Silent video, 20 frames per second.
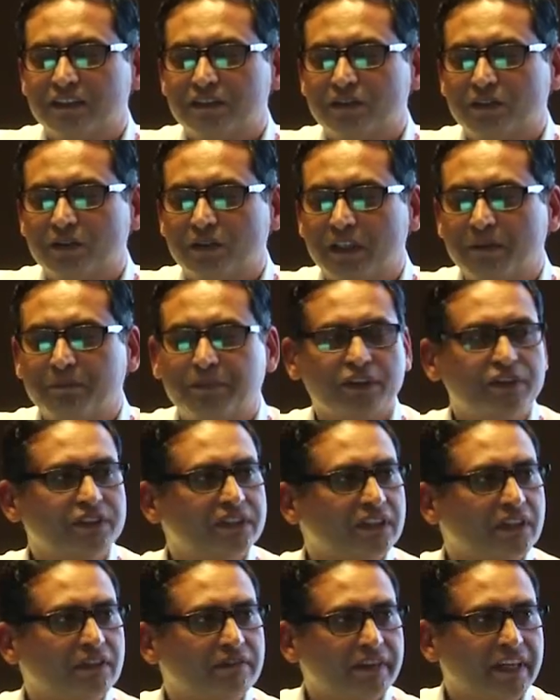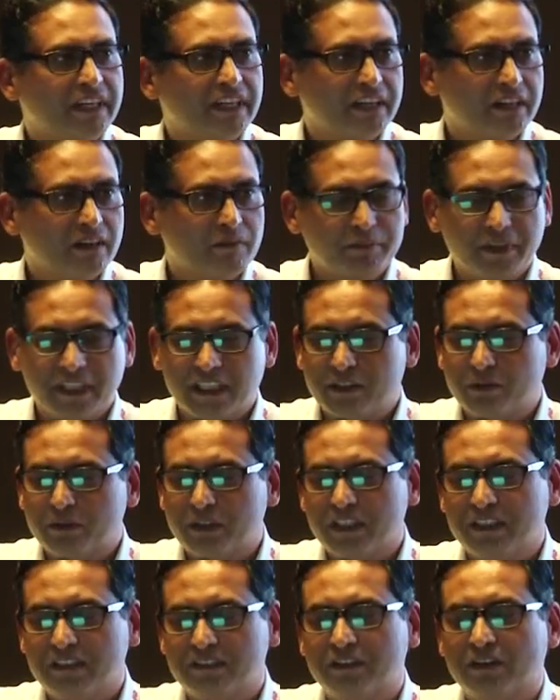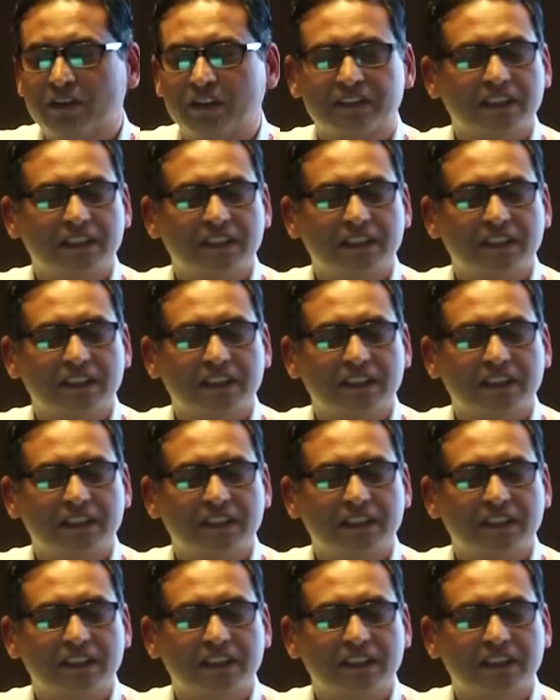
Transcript: So imposition of anti-dumping duties or